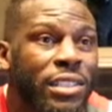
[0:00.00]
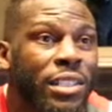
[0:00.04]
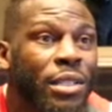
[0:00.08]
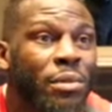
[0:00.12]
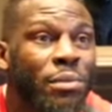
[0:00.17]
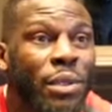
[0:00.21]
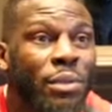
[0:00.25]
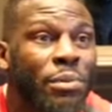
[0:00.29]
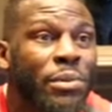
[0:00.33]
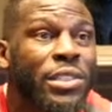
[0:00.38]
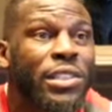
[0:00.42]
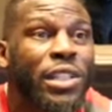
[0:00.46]
and
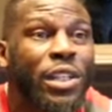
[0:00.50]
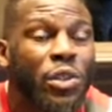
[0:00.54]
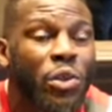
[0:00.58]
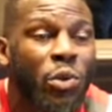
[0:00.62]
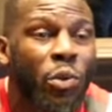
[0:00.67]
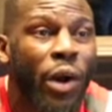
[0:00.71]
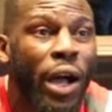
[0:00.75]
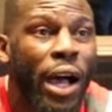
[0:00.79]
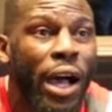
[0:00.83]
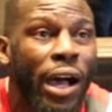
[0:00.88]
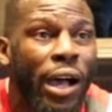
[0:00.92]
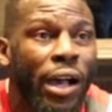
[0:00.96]
I'm, I'm gonna tell
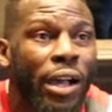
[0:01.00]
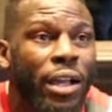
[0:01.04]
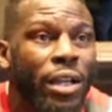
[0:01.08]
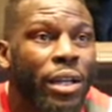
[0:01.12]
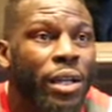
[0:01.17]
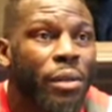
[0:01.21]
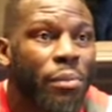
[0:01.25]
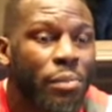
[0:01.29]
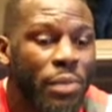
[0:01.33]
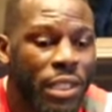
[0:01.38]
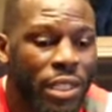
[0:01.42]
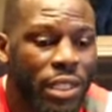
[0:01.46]
you why
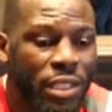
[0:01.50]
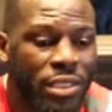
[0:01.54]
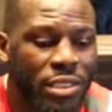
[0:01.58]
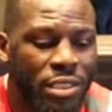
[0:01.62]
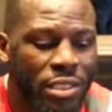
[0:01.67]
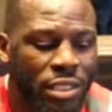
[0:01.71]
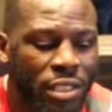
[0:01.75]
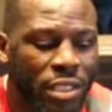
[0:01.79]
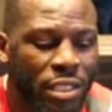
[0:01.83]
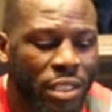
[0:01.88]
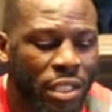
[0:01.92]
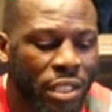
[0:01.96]

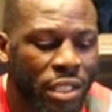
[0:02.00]
because